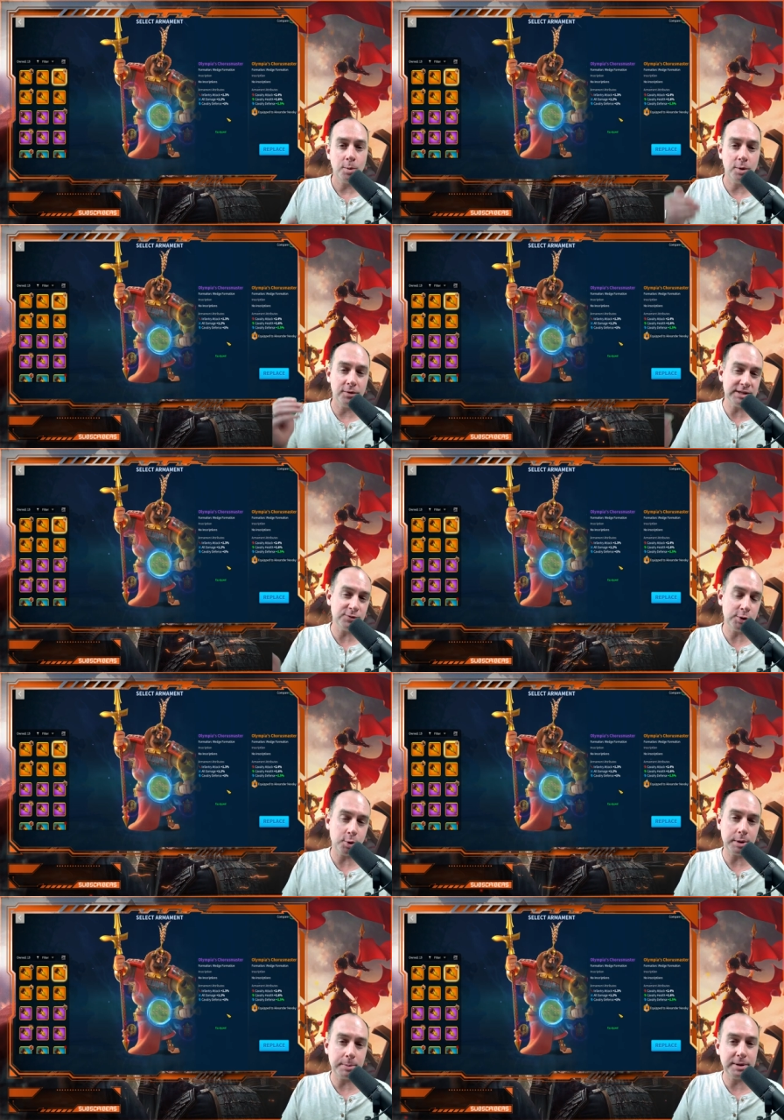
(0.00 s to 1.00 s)
Well, in this
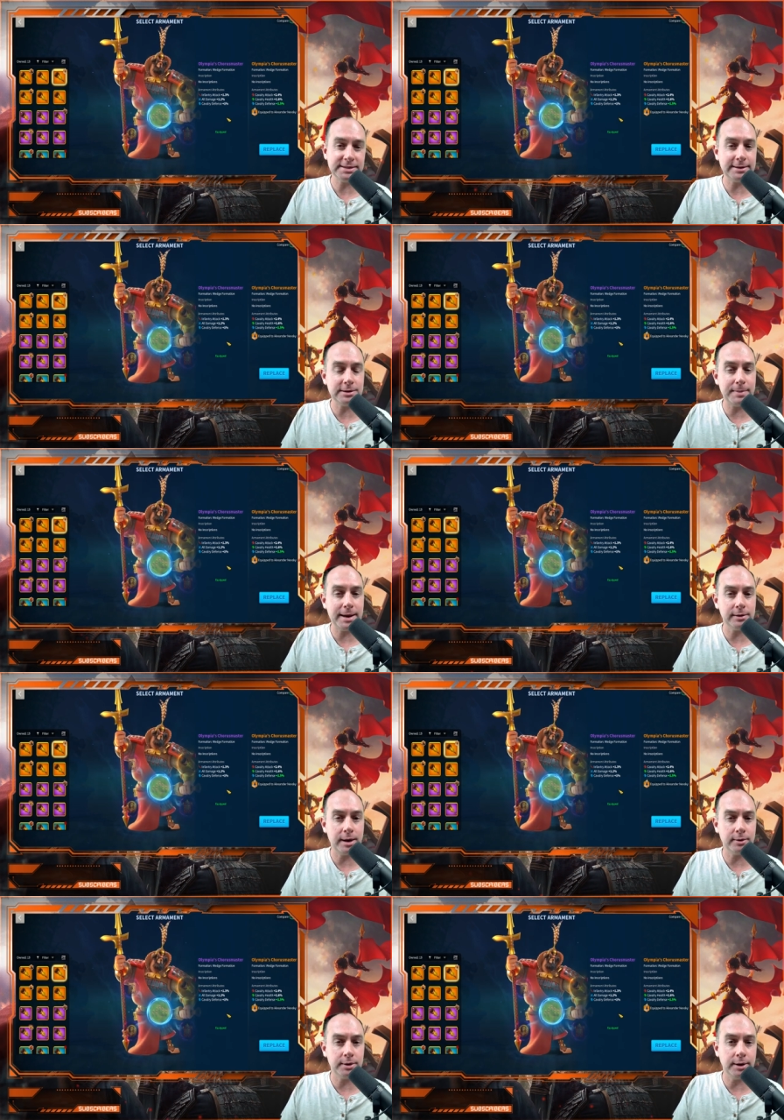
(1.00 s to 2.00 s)
video, I'm going to bust out the battle
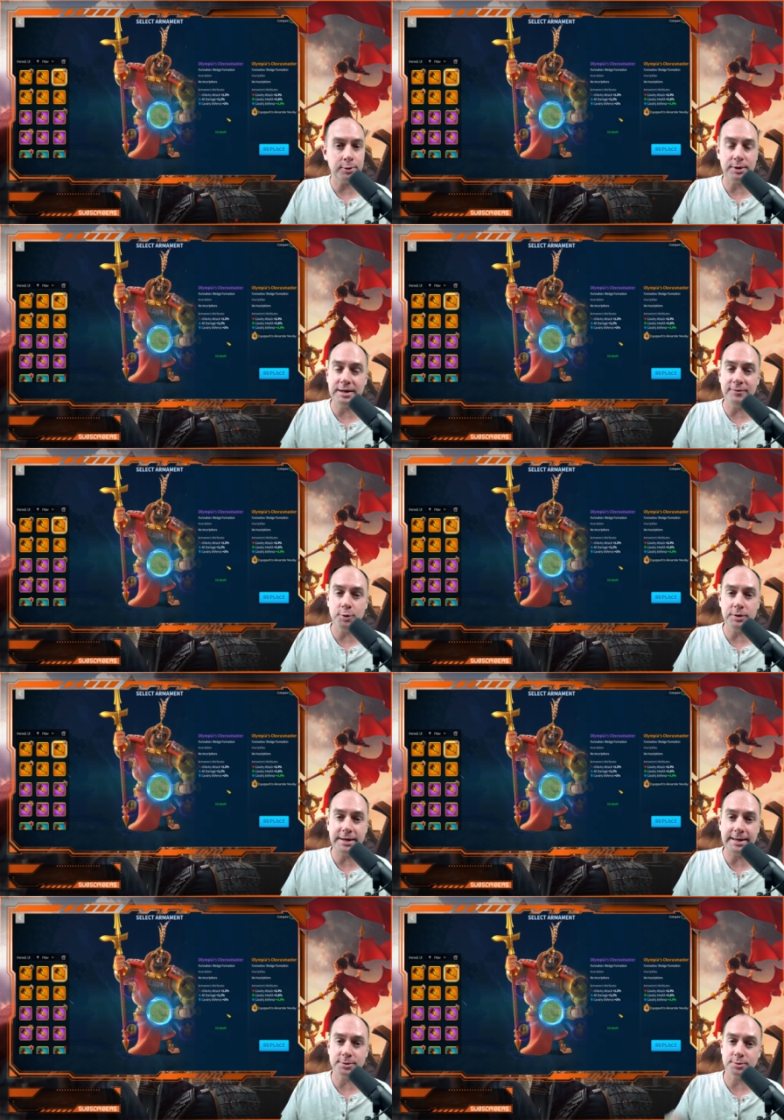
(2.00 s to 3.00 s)
calculator to give you
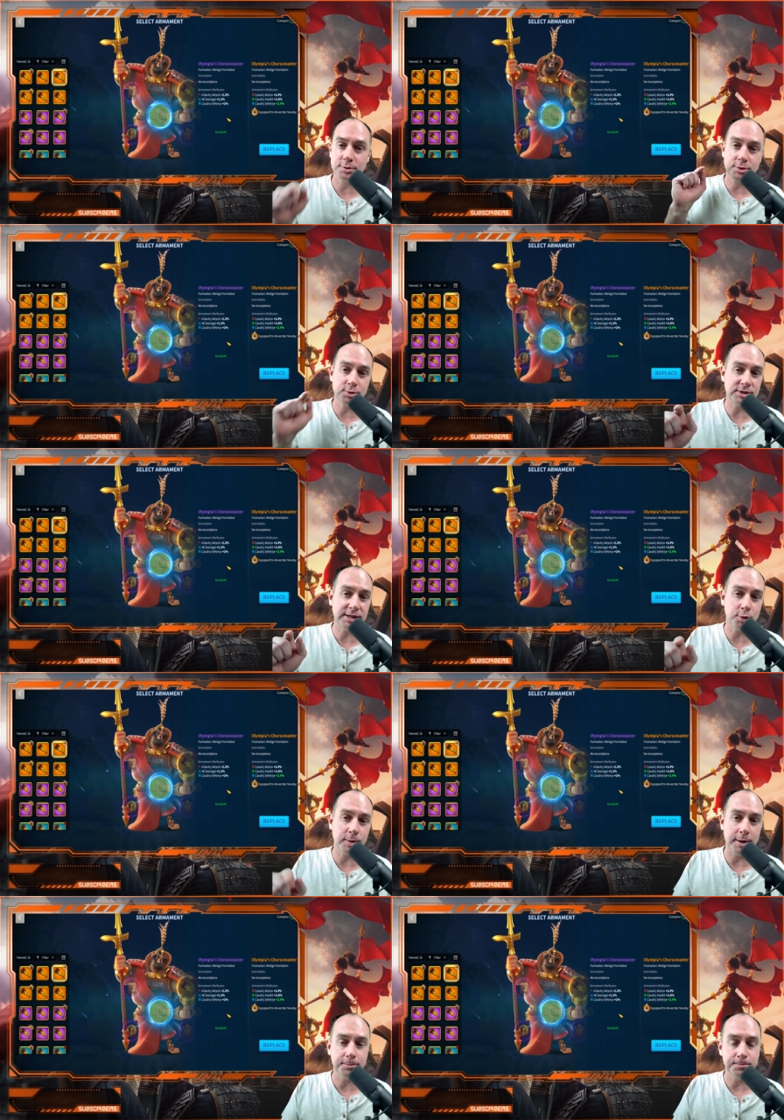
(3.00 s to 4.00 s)
the answers, so stick
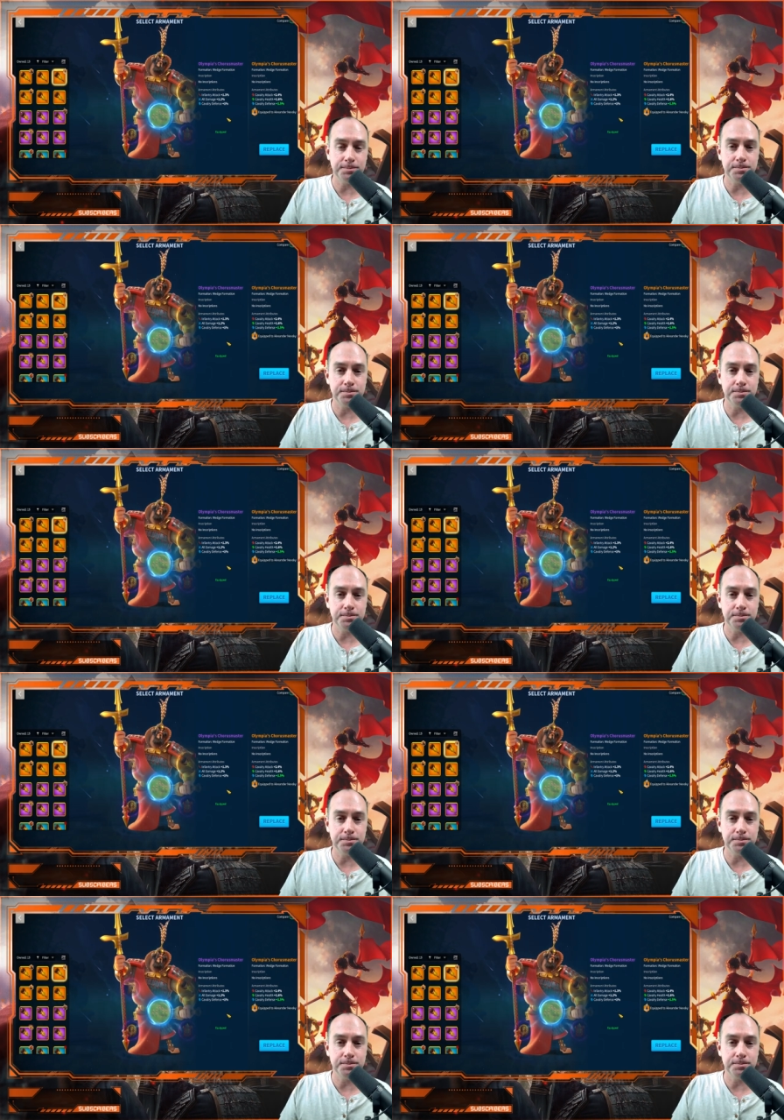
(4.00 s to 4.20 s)
around.